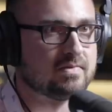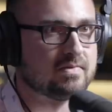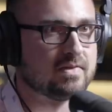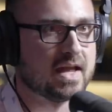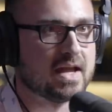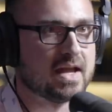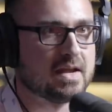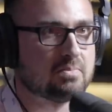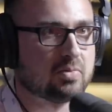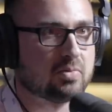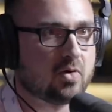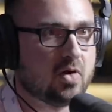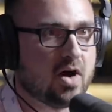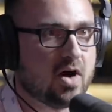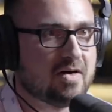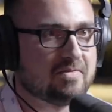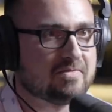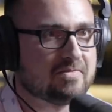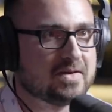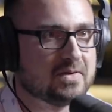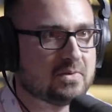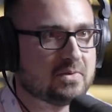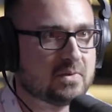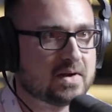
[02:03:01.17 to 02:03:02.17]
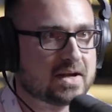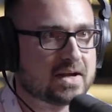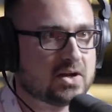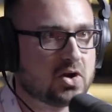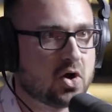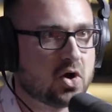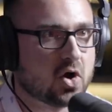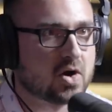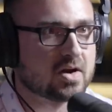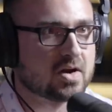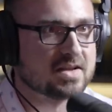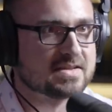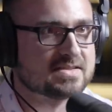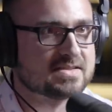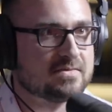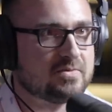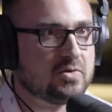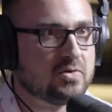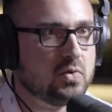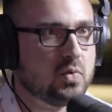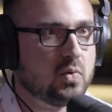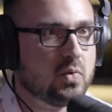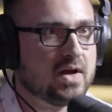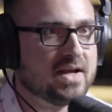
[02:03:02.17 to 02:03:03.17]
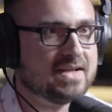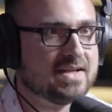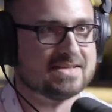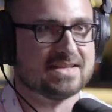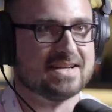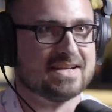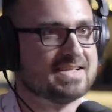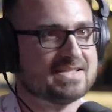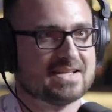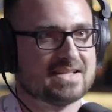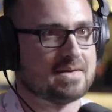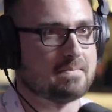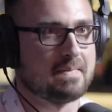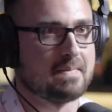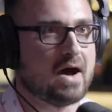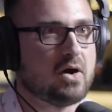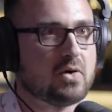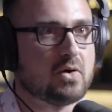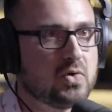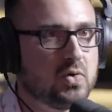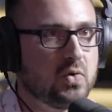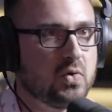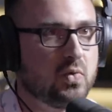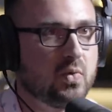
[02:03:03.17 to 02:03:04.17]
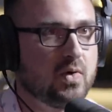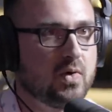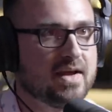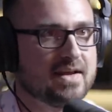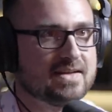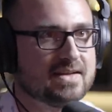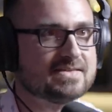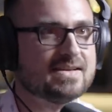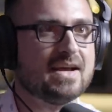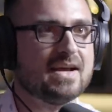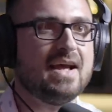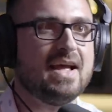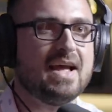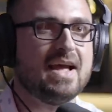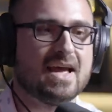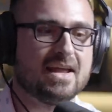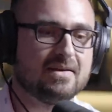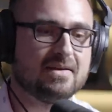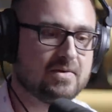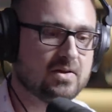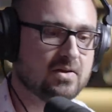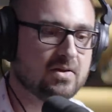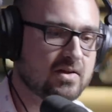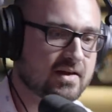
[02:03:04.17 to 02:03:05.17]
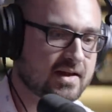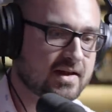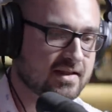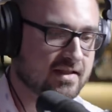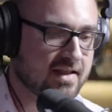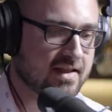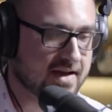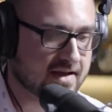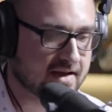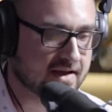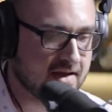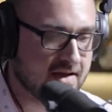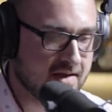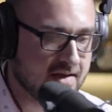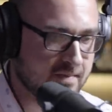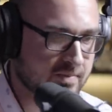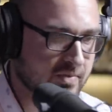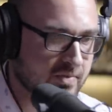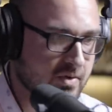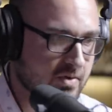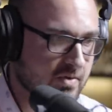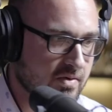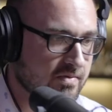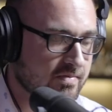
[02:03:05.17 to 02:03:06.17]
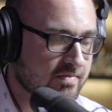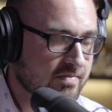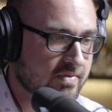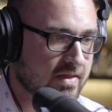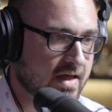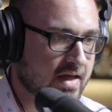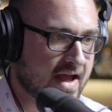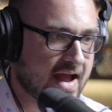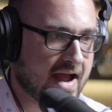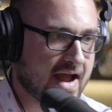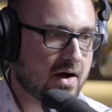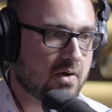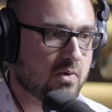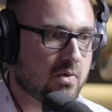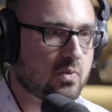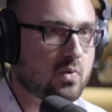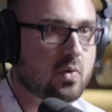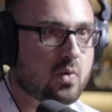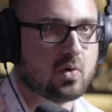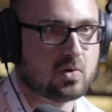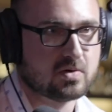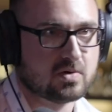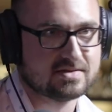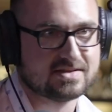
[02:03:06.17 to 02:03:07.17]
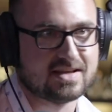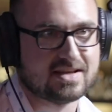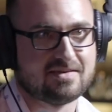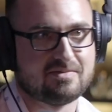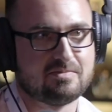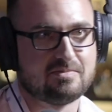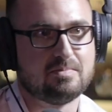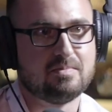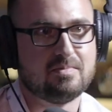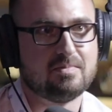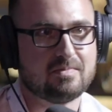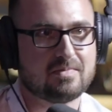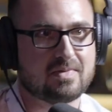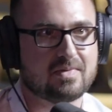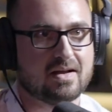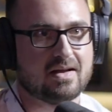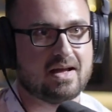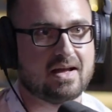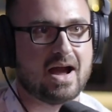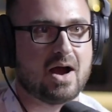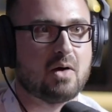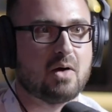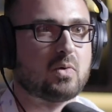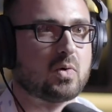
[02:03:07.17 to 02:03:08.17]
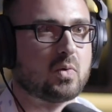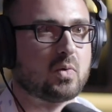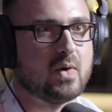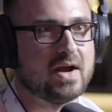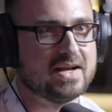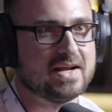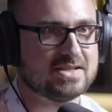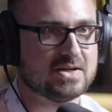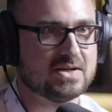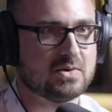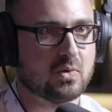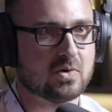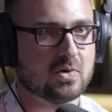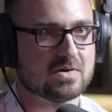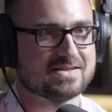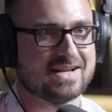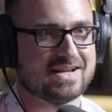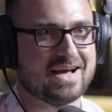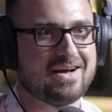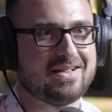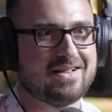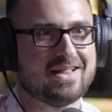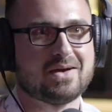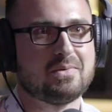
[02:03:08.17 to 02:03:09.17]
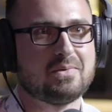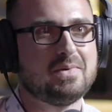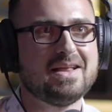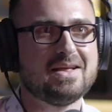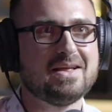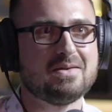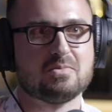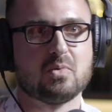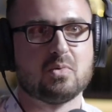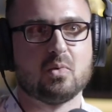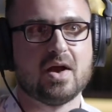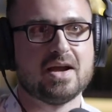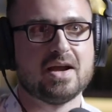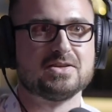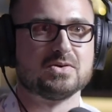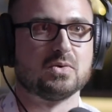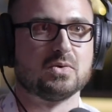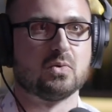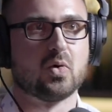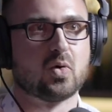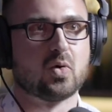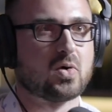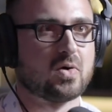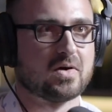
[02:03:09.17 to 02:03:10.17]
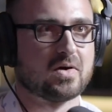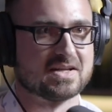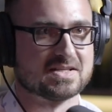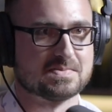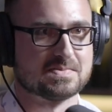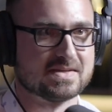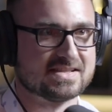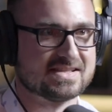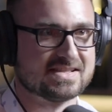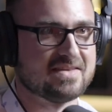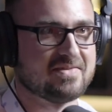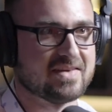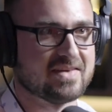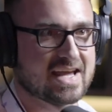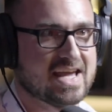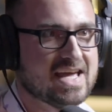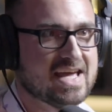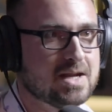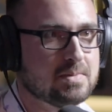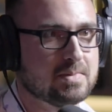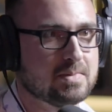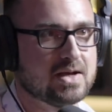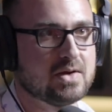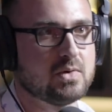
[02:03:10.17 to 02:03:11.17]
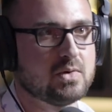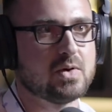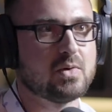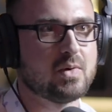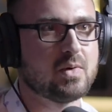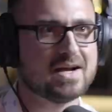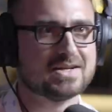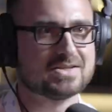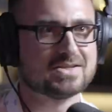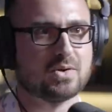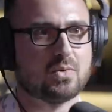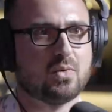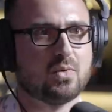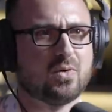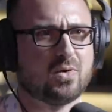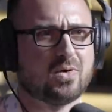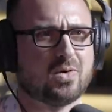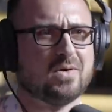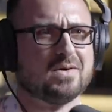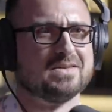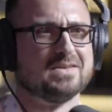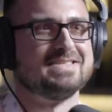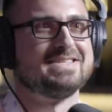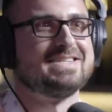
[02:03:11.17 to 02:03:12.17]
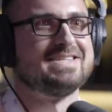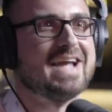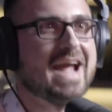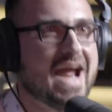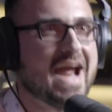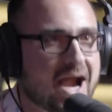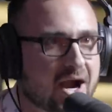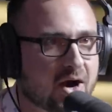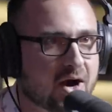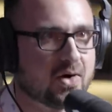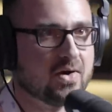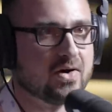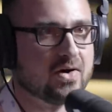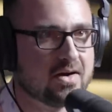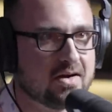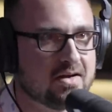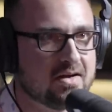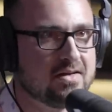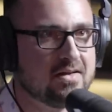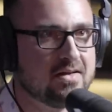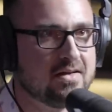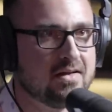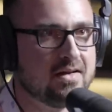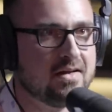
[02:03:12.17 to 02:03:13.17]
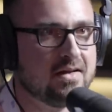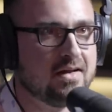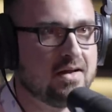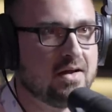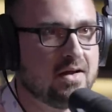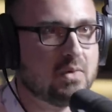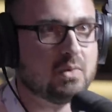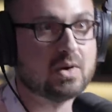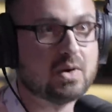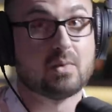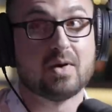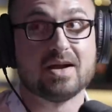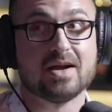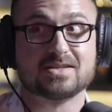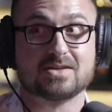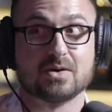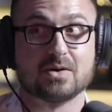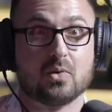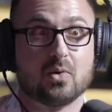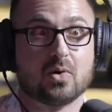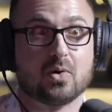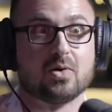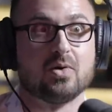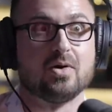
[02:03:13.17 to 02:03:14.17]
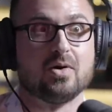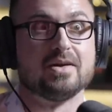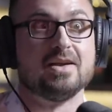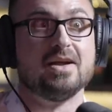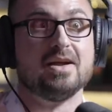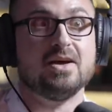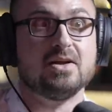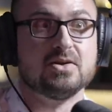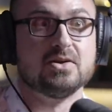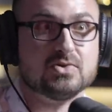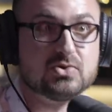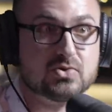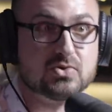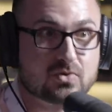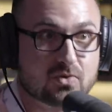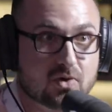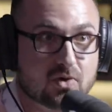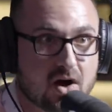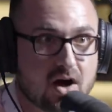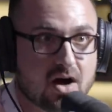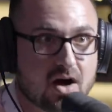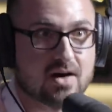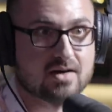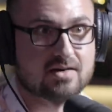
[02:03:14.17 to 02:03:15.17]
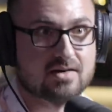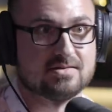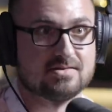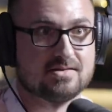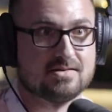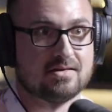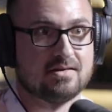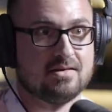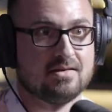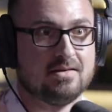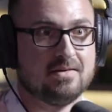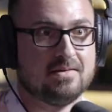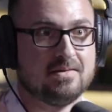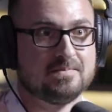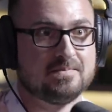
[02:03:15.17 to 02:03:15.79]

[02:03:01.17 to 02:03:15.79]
They profit regardless of who wins. It isn't about who wins. And if you look at like how wars have, how we're waging wars now, like we didn't wage a war on a specific enemy. We waged a war on terror. We waged a war on drugs.